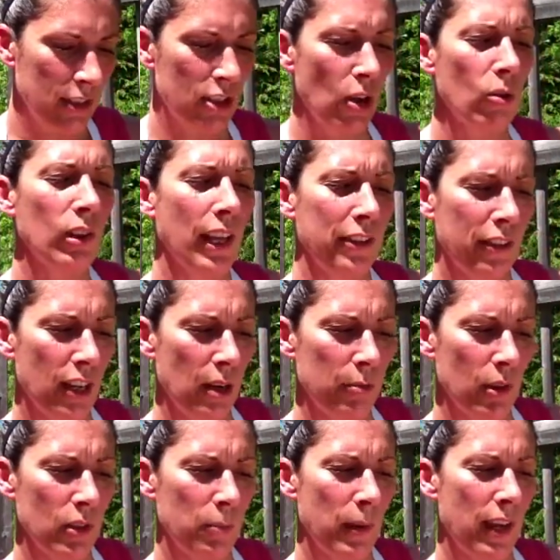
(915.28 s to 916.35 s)
don't let your
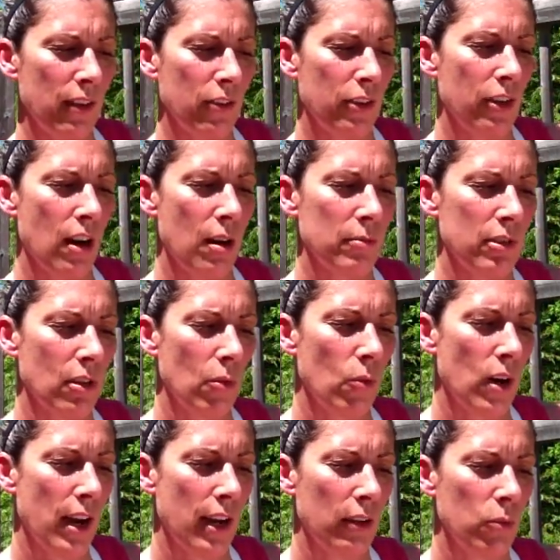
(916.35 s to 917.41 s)
elbows bend or your arms go
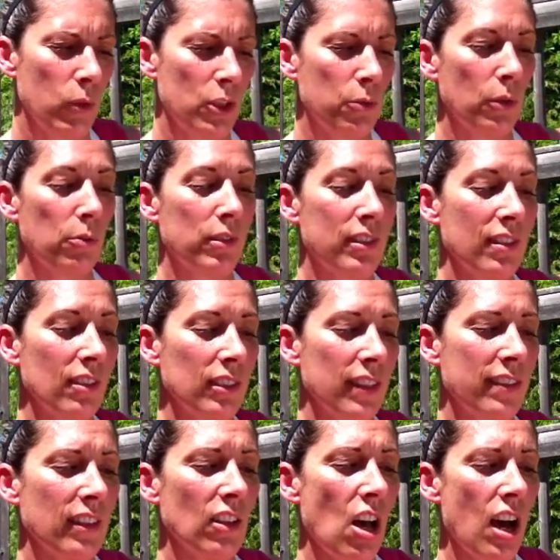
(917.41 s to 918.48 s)
wide, which will result
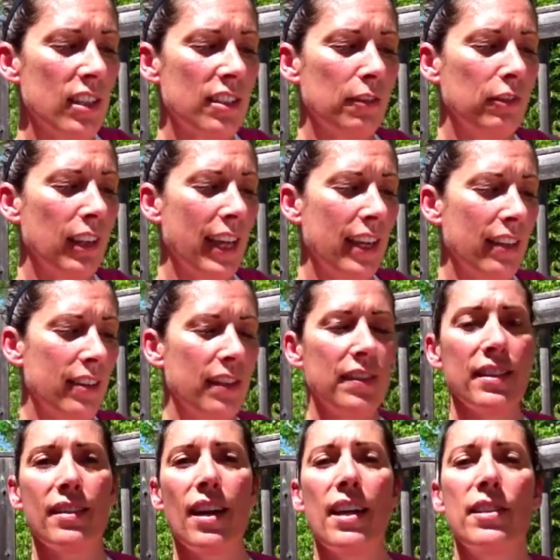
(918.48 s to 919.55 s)
in the loss of length in
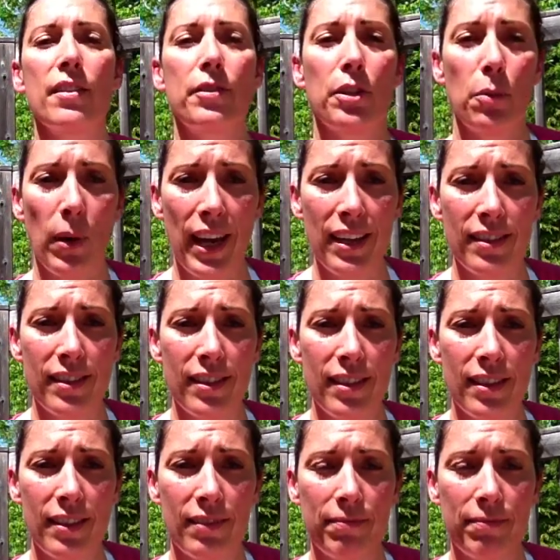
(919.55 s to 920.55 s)
the sides of your waist.